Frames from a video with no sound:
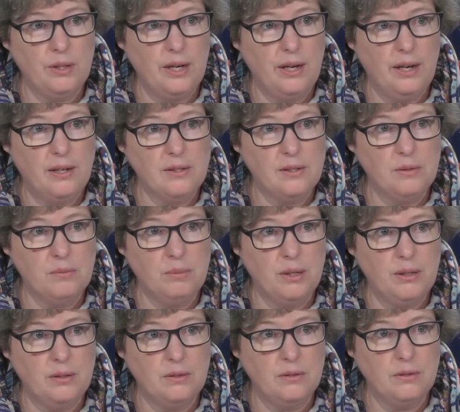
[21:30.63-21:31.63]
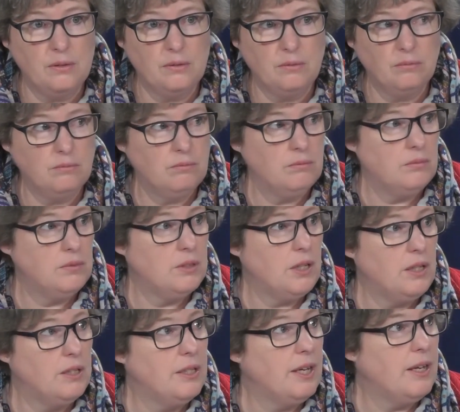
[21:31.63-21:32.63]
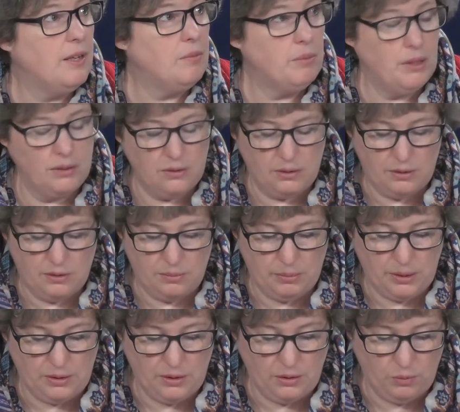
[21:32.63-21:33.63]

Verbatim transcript: that hasn't been done yet, but it's, but it's in the